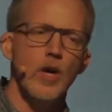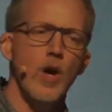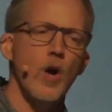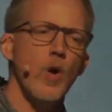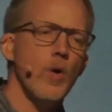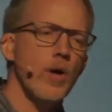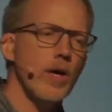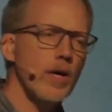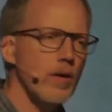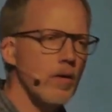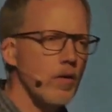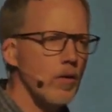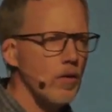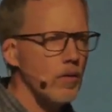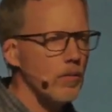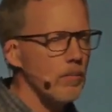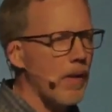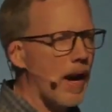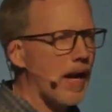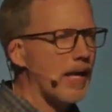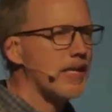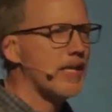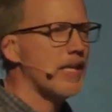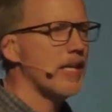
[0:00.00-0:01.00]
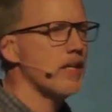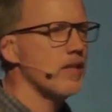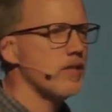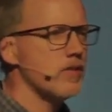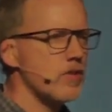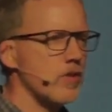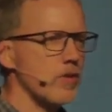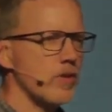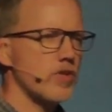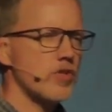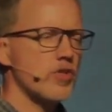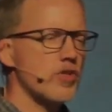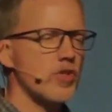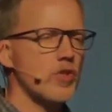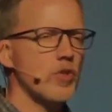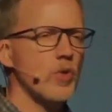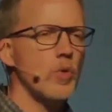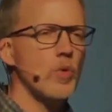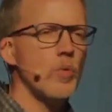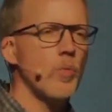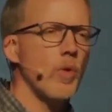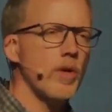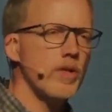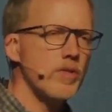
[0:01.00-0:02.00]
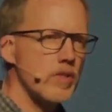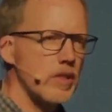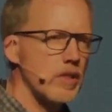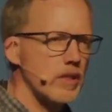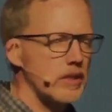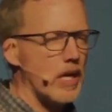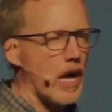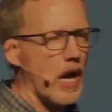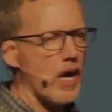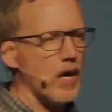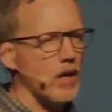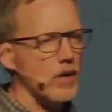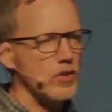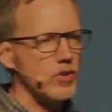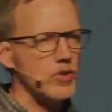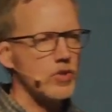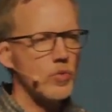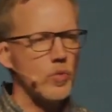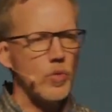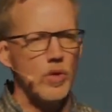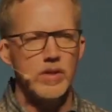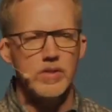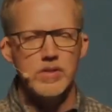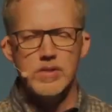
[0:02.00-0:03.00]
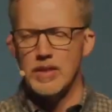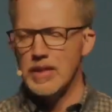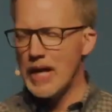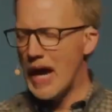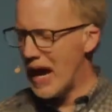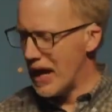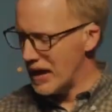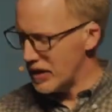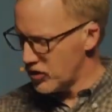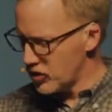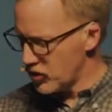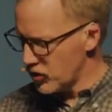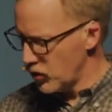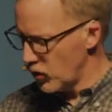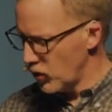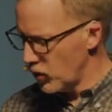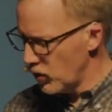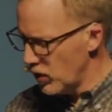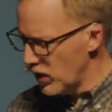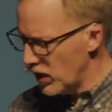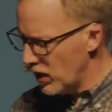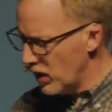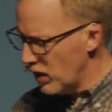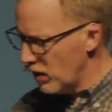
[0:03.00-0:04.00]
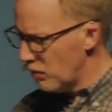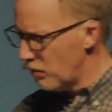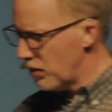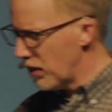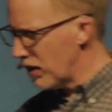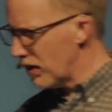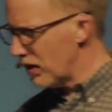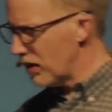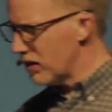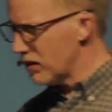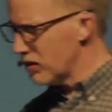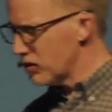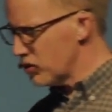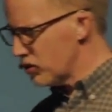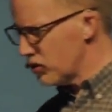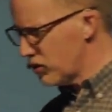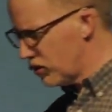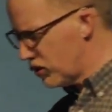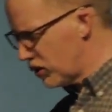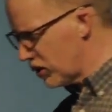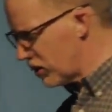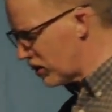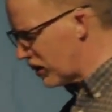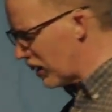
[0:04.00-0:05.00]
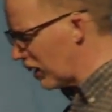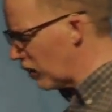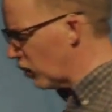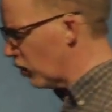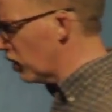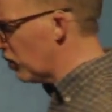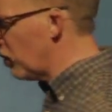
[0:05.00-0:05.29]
You know, my kids are in school, one's in college, one's in high school, but just